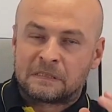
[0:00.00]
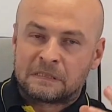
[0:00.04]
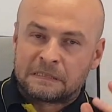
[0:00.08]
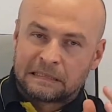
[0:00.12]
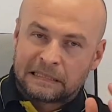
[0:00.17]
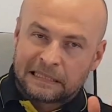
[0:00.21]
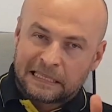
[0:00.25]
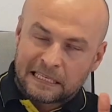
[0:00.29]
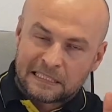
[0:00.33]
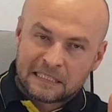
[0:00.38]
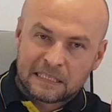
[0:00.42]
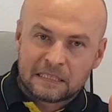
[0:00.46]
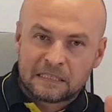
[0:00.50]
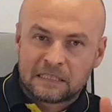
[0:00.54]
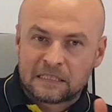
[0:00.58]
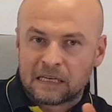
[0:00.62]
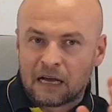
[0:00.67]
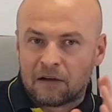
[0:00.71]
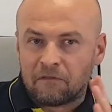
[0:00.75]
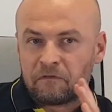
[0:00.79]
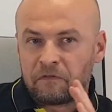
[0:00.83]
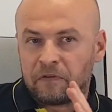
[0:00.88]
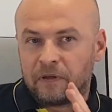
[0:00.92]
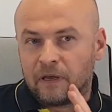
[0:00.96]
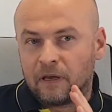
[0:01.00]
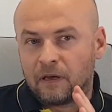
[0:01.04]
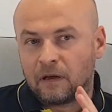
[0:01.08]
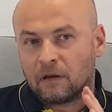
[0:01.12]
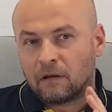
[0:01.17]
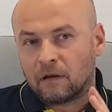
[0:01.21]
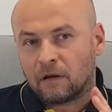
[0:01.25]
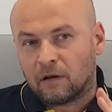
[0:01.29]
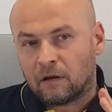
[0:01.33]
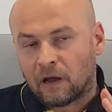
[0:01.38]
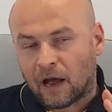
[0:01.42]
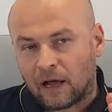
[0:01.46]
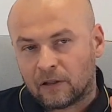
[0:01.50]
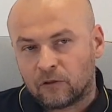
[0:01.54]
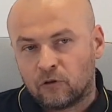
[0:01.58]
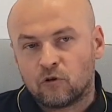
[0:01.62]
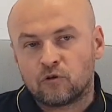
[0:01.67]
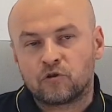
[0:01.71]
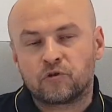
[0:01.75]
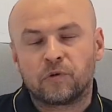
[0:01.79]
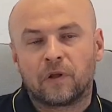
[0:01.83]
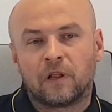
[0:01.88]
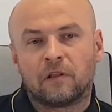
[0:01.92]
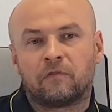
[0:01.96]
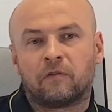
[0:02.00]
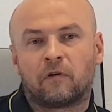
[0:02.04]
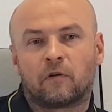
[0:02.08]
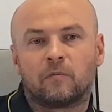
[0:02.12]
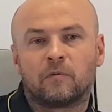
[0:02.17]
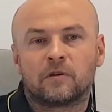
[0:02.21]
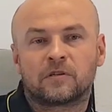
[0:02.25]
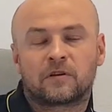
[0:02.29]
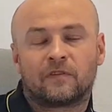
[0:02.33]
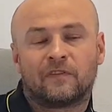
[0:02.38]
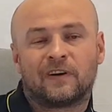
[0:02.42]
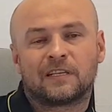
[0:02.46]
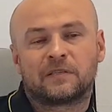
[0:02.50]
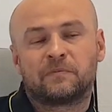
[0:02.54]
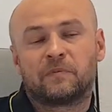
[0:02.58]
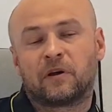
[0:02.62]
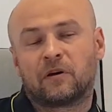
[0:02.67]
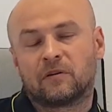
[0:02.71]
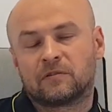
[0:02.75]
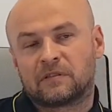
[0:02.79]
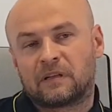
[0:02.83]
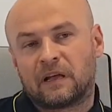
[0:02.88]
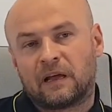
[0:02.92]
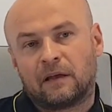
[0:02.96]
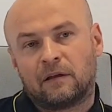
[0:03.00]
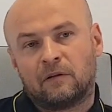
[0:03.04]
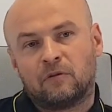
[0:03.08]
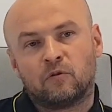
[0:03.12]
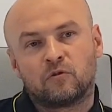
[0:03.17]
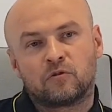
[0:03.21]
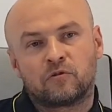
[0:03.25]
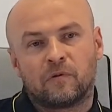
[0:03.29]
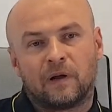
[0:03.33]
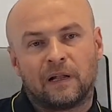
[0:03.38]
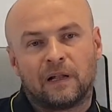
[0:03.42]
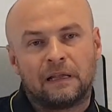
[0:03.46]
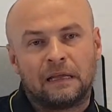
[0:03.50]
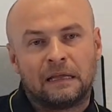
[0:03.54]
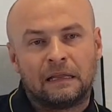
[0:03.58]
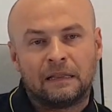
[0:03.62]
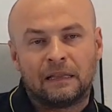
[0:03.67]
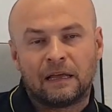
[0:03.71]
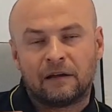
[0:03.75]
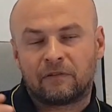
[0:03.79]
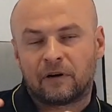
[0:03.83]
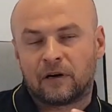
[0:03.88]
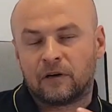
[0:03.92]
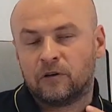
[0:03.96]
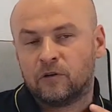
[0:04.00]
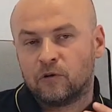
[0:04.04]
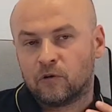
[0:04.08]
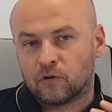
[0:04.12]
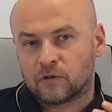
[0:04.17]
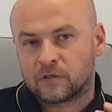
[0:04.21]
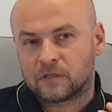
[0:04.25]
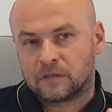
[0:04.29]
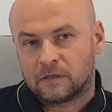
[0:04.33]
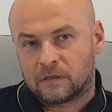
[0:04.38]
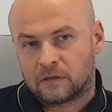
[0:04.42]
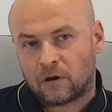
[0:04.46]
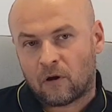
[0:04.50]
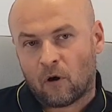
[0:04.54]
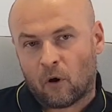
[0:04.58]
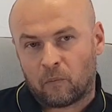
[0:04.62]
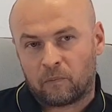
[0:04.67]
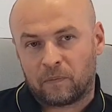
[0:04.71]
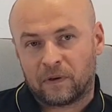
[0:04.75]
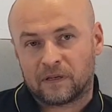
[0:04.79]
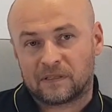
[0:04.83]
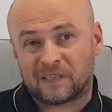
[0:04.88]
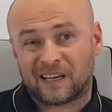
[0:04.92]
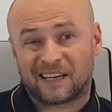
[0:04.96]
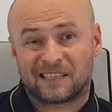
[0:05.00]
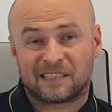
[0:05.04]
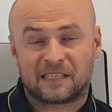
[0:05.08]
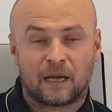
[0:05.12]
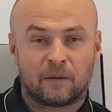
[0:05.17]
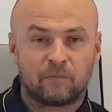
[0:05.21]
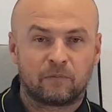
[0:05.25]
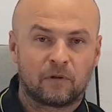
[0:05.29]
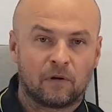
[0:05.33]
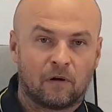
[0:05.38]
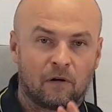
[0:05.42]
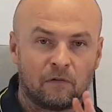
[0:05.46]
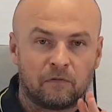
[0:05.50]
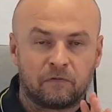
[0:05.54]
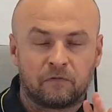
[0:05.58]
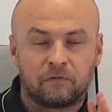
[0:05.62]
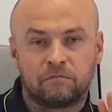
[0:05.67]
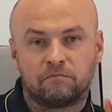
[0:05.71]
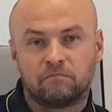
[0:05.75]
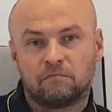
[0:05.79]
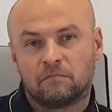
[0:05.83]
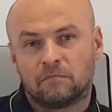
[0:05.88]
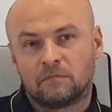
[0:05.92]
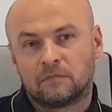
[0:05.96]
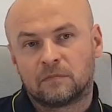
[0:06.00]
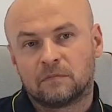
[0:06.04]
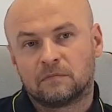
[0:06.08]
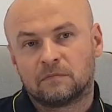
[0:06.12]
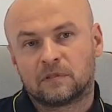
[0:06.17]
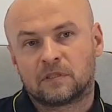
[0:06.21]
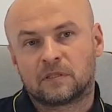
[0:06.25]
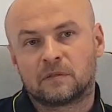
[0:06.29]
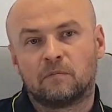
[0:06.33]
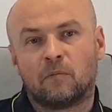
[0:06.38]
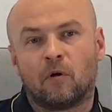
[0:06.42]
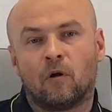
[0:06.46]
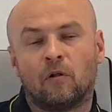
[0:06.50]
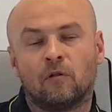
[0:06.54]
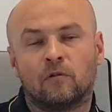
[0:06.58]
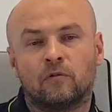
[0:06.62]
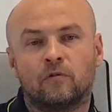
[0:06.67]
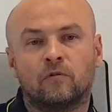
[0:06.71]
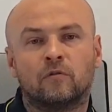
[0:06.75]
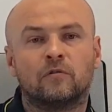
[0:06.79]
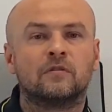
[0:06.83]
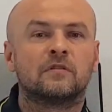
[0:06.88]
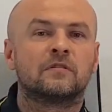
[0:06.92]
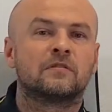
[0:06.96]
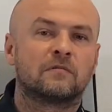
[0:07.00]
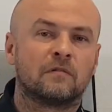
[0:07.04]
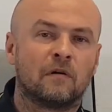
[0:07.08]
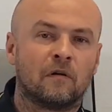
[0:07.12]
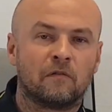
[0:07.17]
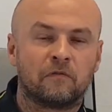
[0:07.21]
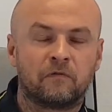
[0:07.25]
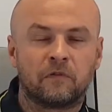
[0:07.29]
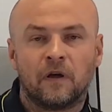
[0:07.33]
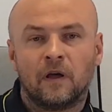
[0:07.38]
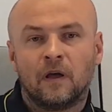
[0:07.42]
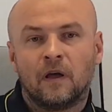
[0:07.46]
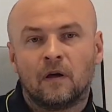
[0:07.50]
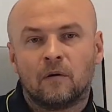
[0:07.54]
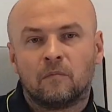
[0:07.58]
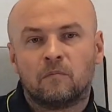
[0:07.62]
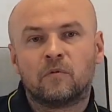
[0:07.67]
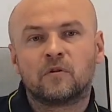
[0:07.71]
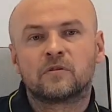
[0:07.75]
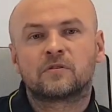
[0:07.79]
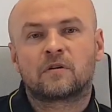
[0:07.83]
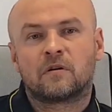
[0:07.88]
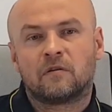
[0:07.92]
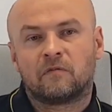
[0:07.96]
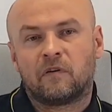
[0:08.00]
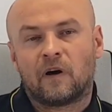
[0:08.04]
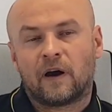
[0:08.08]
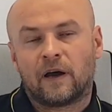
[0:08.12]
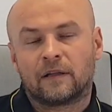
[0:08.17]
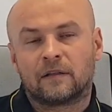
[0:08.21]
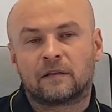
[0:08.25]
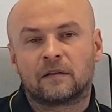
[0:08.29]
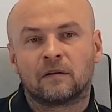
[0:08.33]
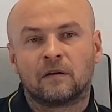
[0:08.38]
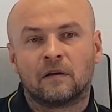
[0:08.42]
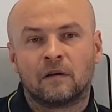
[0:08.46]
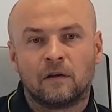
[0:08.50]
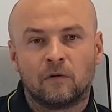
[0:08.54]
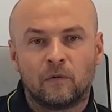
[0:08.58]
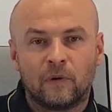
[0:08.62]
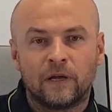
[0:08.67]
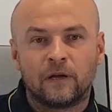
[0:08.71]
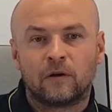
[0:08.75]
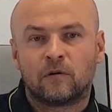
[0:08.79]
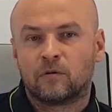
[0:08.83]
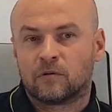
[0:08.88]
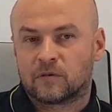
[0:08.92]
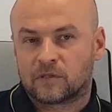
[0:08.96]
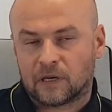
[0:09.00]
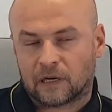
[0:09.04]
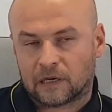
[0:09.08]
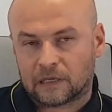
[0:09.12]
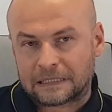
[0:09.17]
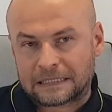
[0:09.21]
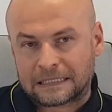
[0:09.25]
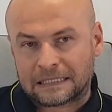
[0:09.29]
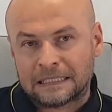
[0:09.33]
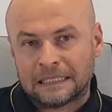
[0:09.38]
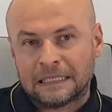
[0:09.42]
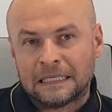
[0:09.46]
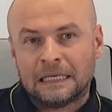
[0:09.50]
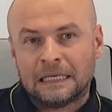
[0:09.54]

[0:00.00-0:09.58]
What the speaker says: This is something unusual for Muscovites because they usually never used copiers except of small units of Muscovite wing hussars.